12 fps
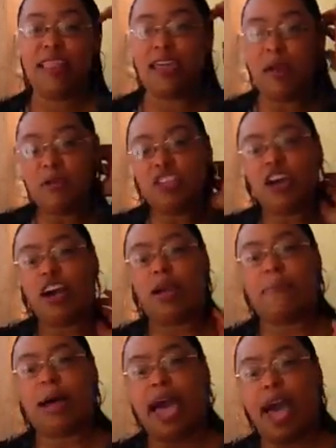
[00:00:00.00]
They were
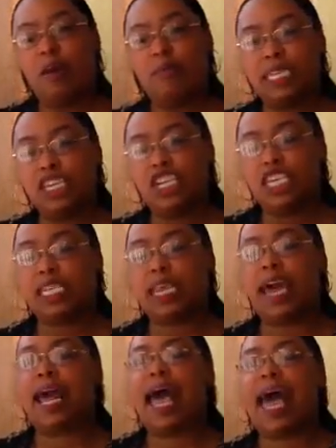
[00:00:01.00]
talking about acquisitions
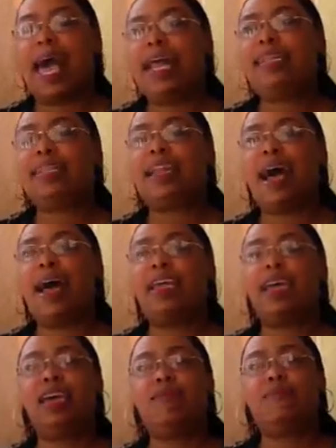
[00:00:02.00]
and had not
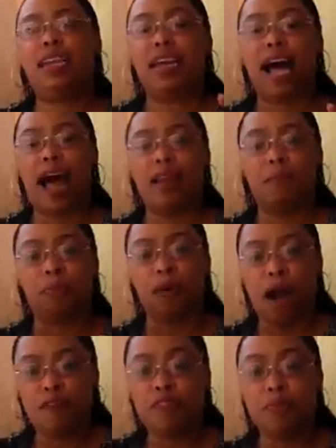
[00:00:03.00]
even gotten
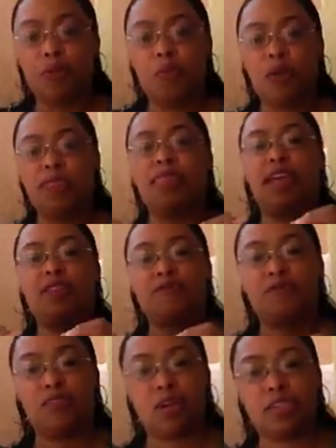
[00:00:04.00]
profitable with their
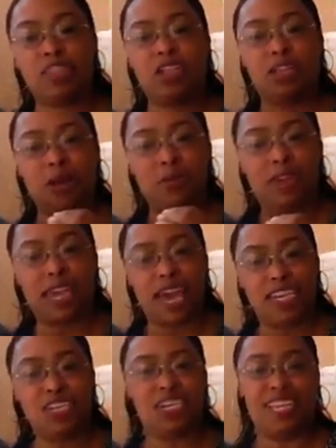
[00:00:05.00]
first
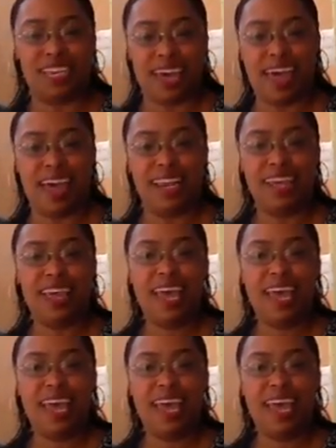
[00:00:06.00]
location yet.